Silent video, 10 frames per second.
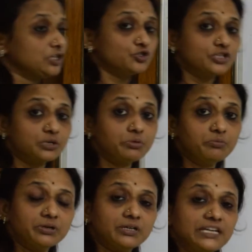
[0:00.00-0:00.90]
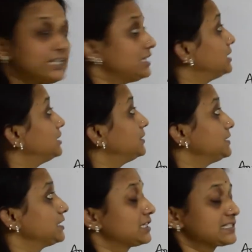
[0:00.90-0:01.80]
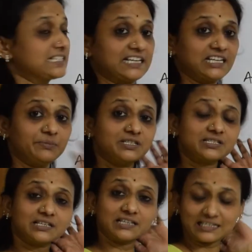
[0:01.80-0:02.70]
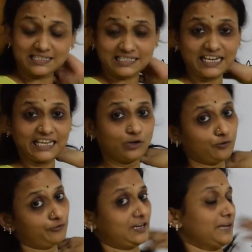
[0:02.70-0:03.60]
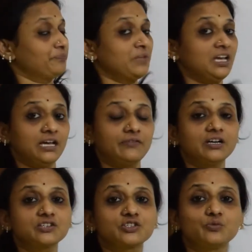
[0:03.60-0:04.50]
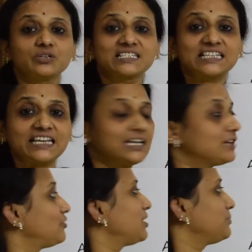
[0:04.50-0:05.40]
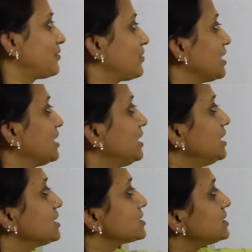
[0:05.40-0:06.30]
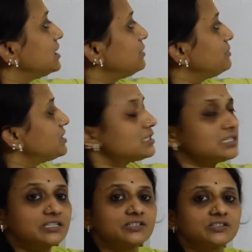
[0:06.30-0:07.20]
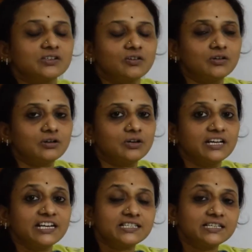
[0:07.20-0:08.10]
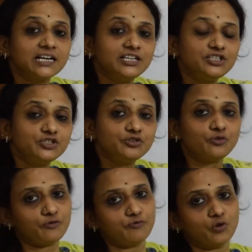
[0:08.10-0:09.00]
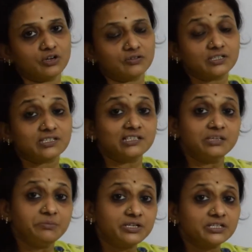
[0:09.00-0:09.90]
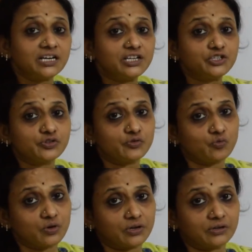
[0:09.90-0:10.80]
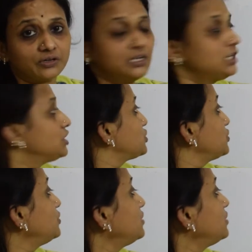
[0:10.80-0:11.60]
you should remember in slake lime is slaking of lime. If they ask you what is slaking of lime, nothing. It is a limited, it is an addition of water. That is a limited addition of water to